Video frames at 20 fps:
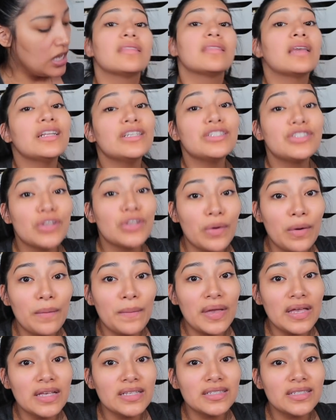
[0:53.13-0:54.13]
That is so
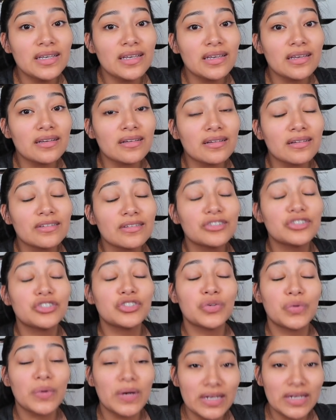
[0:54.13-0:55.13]
amazing.
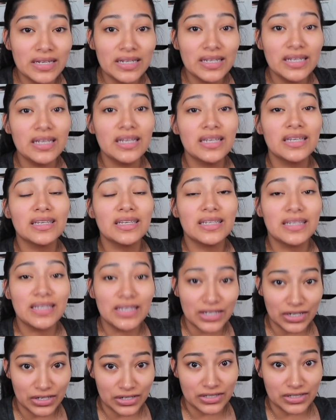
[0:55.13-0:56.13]
20
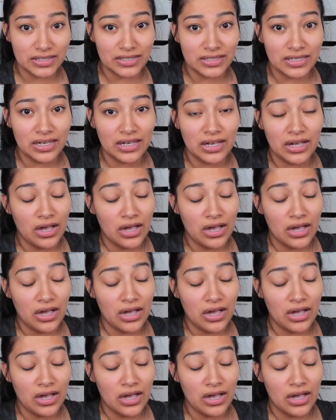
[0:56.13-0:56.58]
years.